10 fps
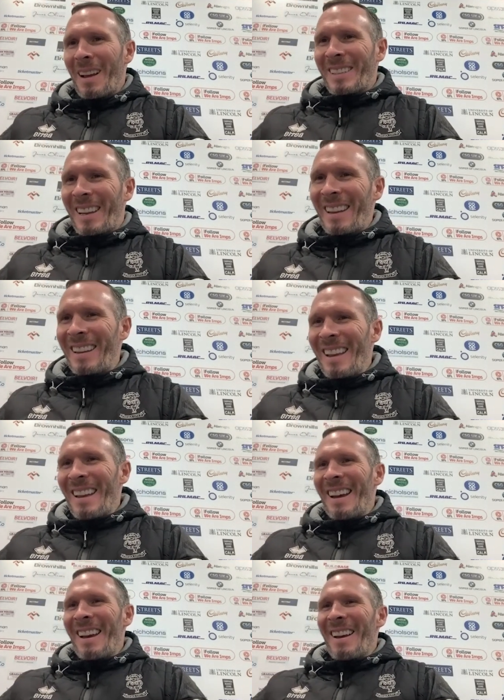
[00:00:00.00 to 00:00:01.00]
asking.
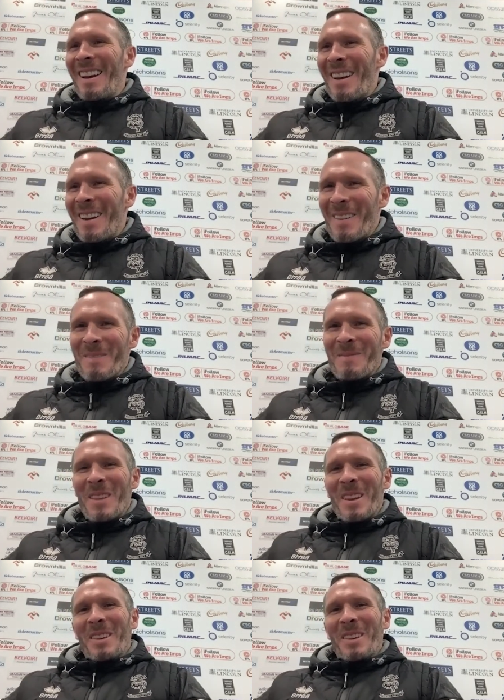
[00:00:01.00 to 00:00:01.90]
Um,